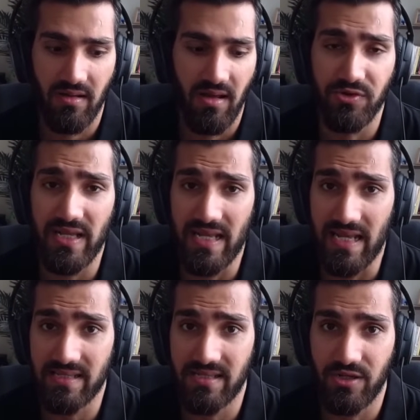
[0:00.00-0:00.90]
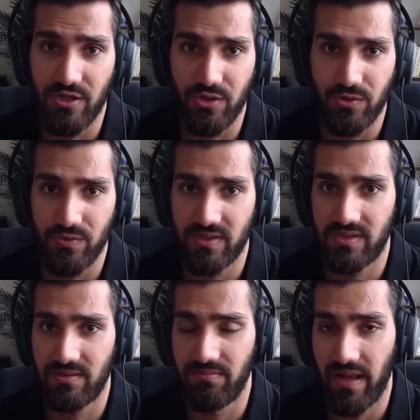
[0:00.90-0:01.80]
really easy to
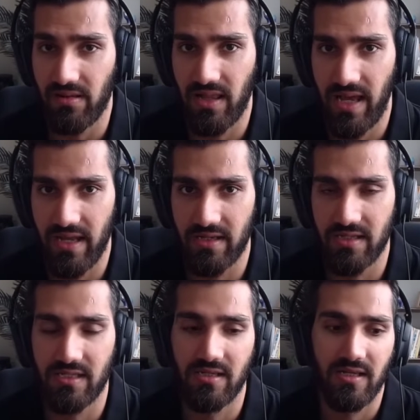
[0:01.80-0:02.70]
use mail client.